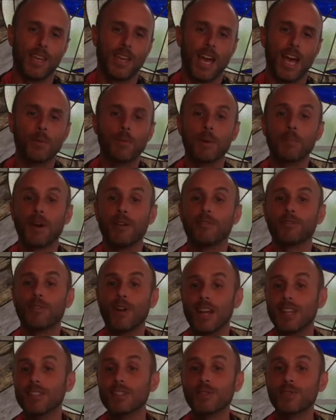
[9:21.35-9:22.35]
And when my
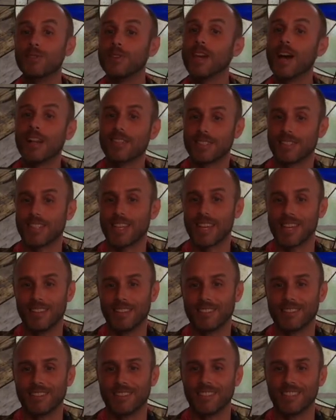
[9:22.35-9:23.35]
friend's fiance
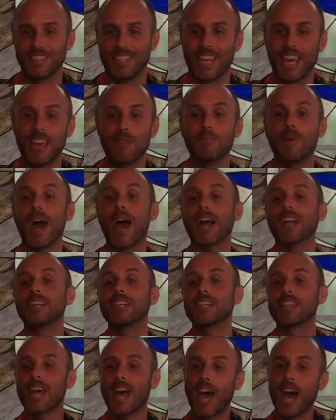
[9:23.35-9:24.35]
came back
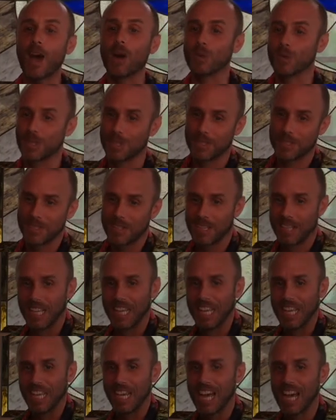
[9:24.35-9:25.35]
into the house
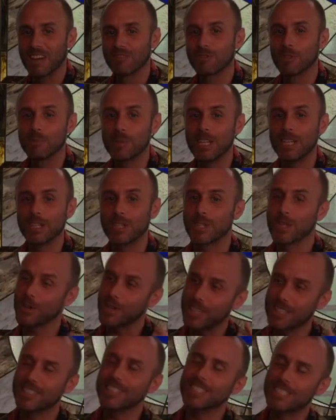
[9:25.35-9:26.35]
after being
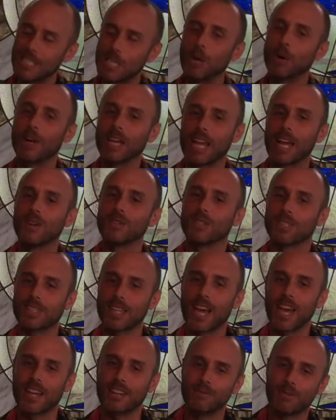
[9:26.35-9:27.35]
tricked into going
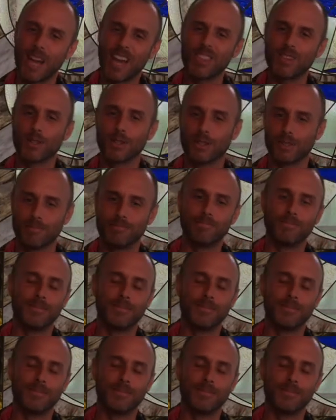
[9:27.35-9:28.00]
outside rather,